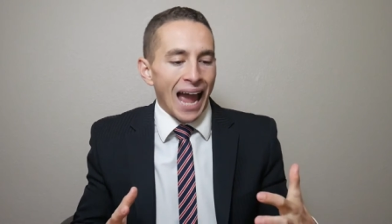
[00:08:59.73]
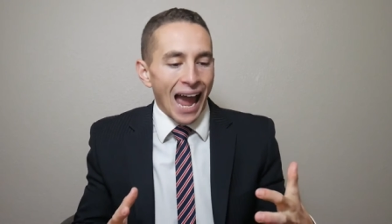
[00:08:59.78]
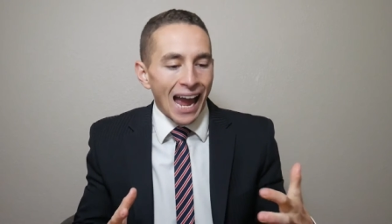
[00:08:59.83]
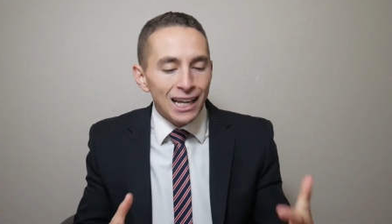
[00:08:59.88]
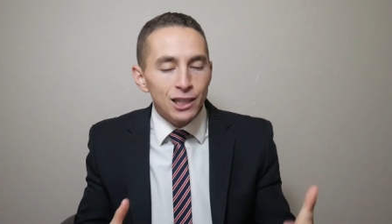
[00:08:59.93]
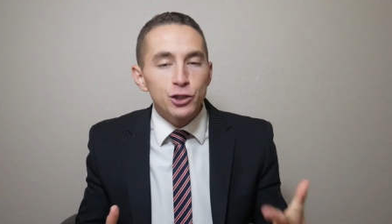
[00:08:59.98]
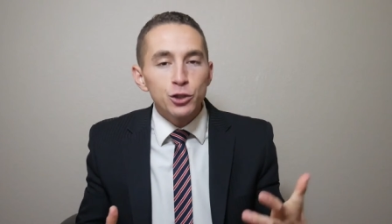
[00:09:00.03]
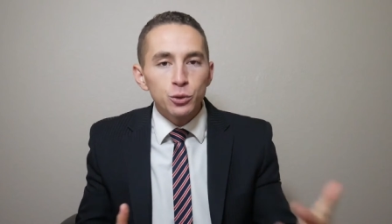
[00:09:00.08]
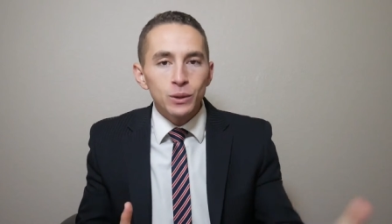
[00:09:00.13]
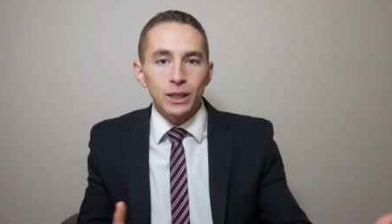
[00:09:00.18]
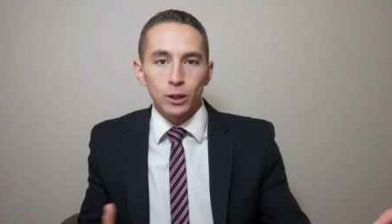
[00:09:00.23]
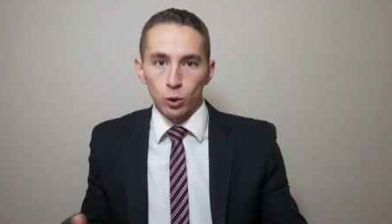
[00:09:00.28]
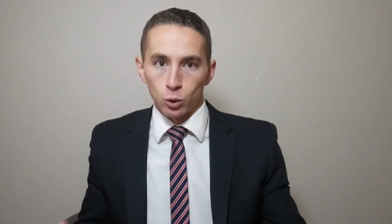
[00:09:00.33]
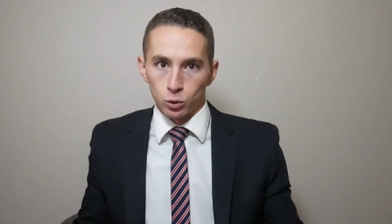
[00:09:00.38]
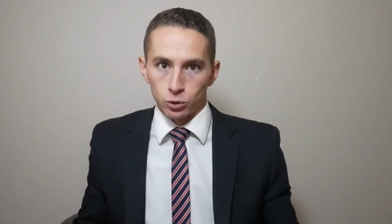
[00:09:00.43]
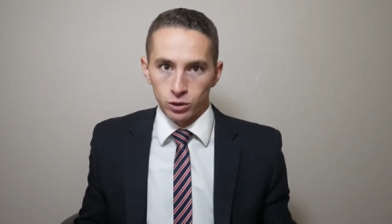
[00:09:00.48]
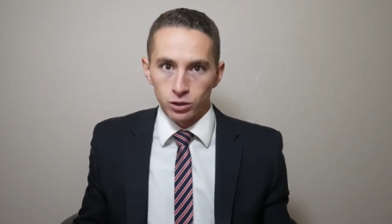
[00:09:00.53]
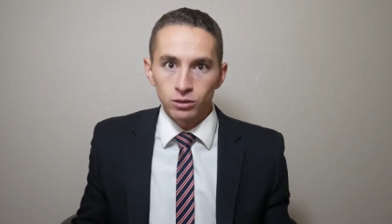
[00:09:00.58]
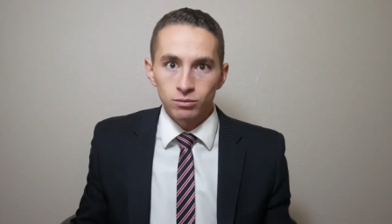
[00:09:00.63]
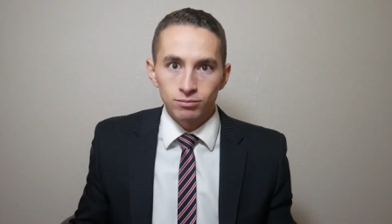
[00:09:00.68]
as you get
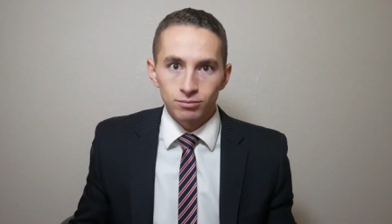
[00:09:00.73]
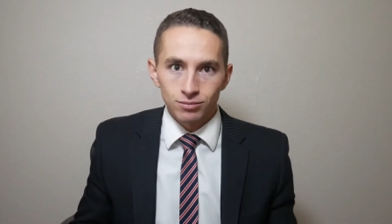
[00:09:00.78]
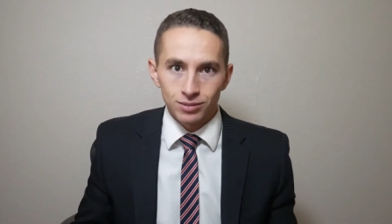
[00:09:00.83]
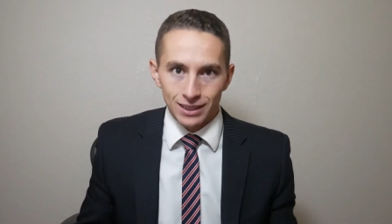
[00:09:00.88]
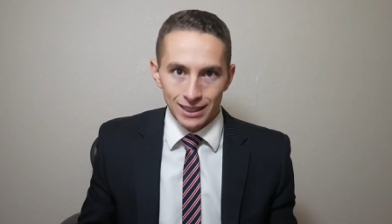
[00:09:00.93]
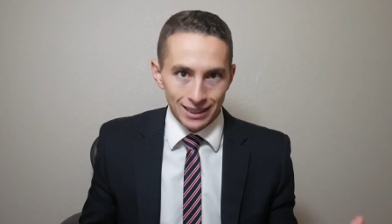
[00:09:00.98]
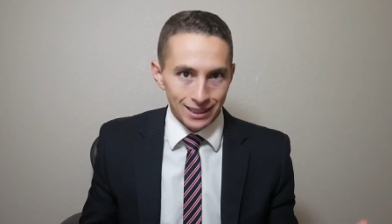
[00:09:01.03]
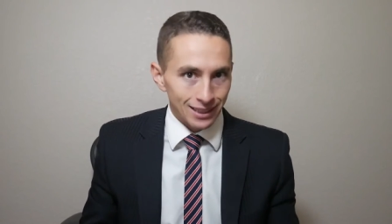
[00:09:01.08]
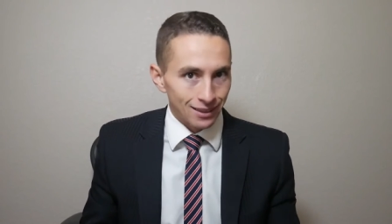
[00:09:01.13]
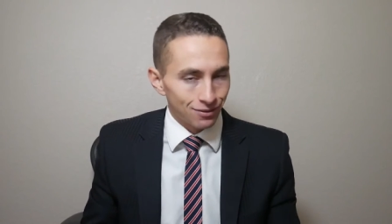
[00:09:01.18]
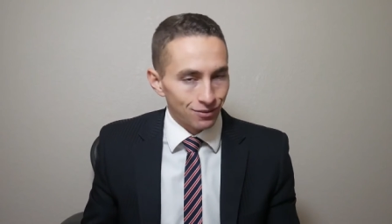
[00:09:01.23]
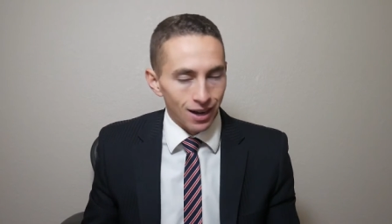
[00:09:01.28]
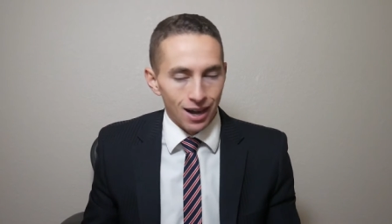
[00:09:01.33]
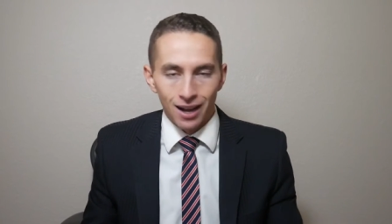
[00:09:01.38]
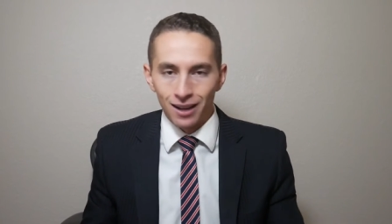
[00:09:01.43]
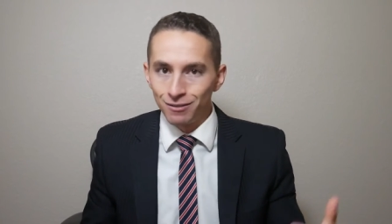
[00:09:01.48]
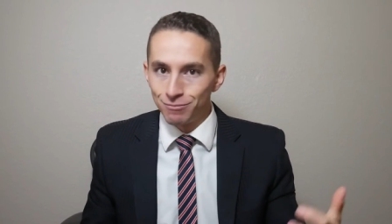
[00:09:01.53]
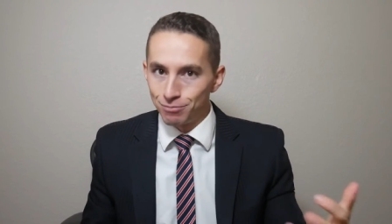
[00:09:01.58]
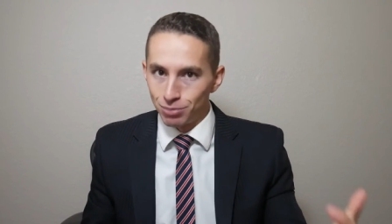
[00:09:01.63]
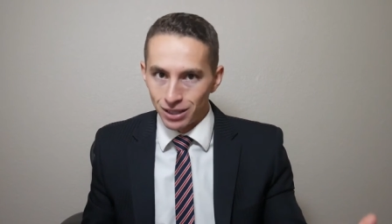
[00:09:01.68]
older,
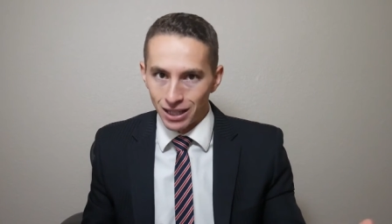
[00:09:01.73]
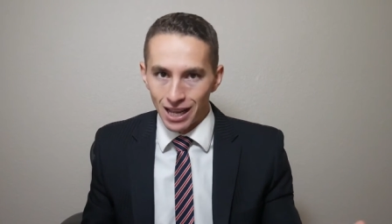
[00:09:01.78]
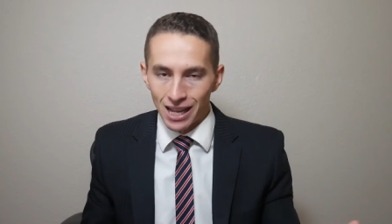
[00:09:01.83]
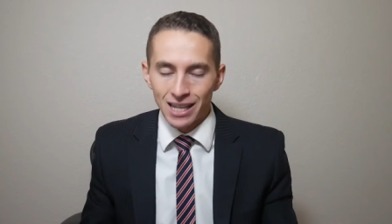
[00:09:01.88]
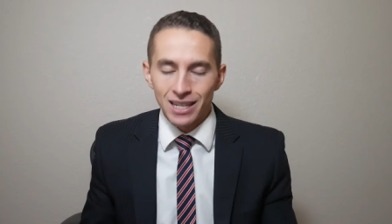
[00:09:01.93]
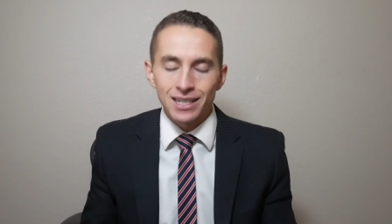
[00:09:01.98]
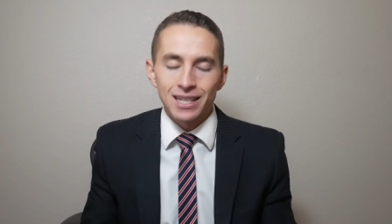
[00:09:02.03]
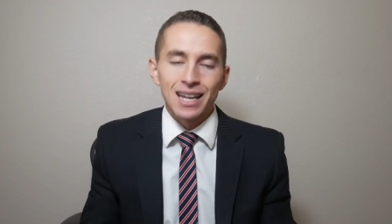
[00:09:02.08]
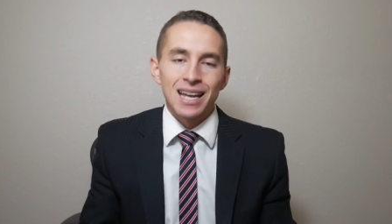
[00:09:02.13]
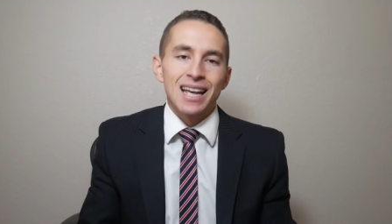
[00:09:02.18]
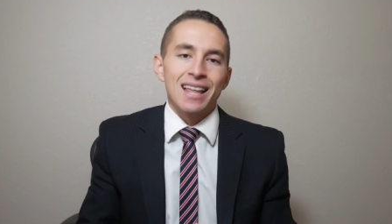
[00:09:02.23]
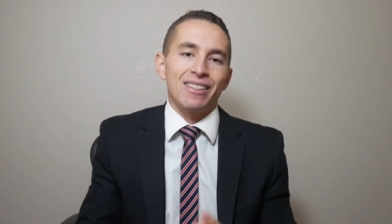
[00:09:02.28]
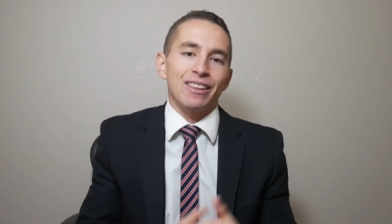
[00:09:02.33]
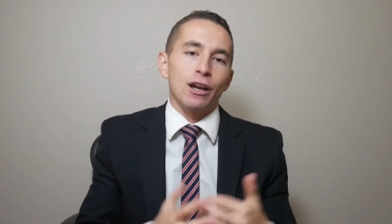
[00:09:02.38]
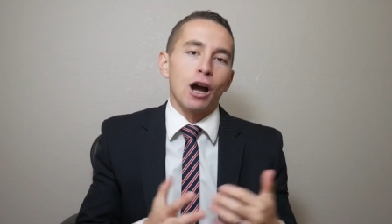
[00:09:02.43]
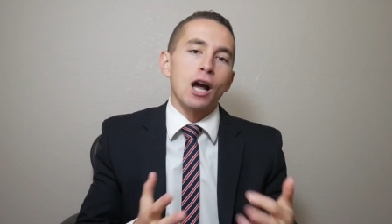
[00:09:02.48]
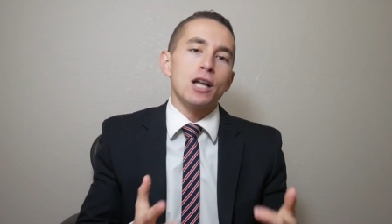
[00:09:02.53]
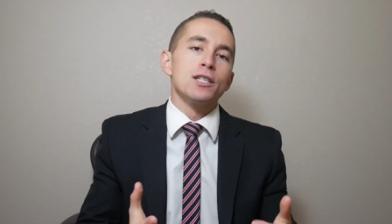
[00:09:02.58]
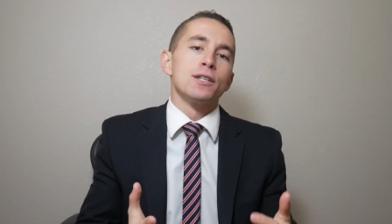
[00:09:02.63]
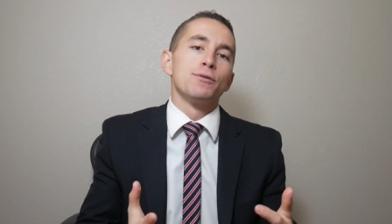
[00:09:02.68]
65 plus,
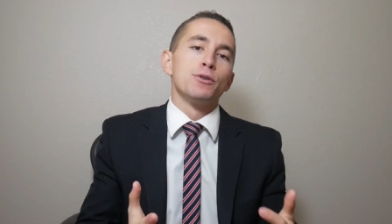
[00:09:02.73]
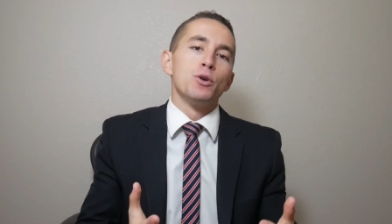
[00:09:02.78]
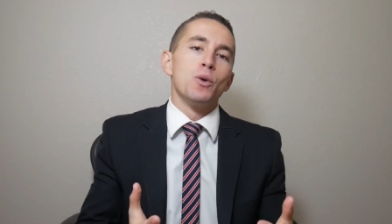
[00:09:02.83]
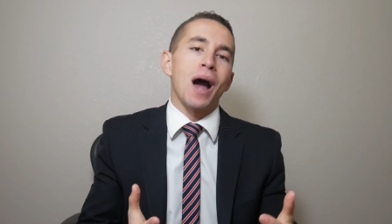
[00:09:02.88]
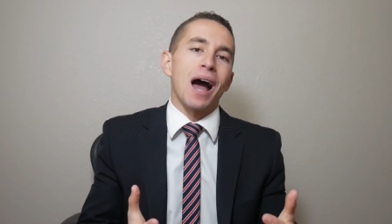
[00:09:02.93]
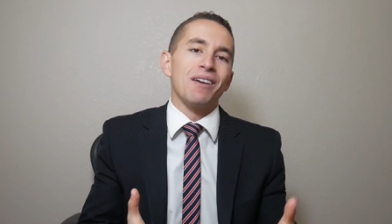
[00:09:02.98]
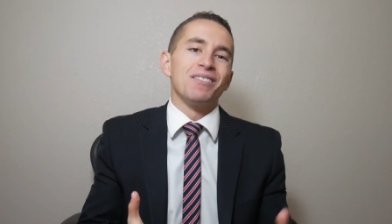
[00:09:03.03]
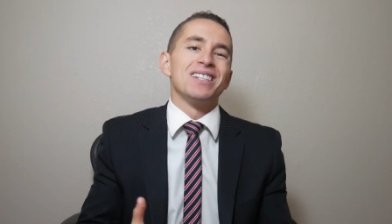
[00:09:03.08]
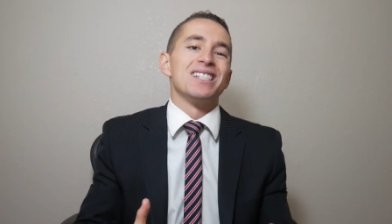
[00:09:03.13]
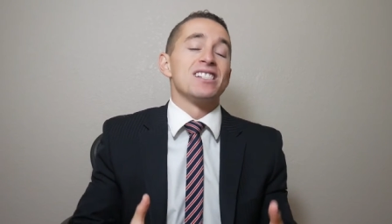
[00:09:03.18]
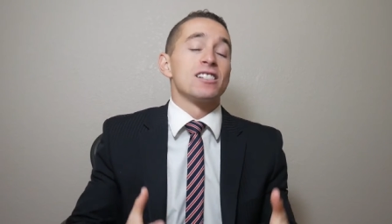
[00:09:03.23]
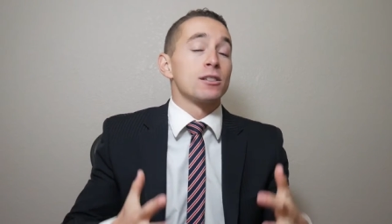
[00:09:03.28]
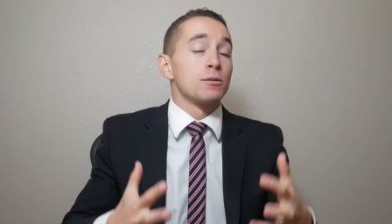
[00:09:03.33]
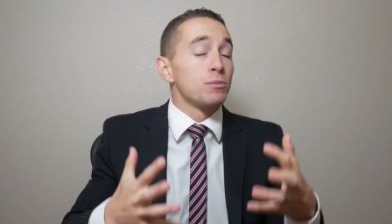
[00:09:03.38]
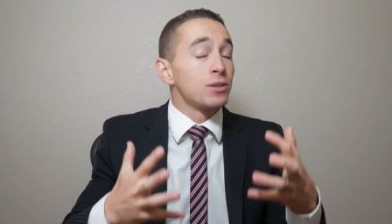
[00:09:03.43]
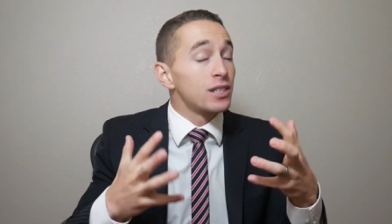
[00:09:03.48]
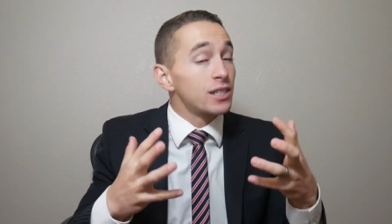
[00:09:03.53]
the odds of you having some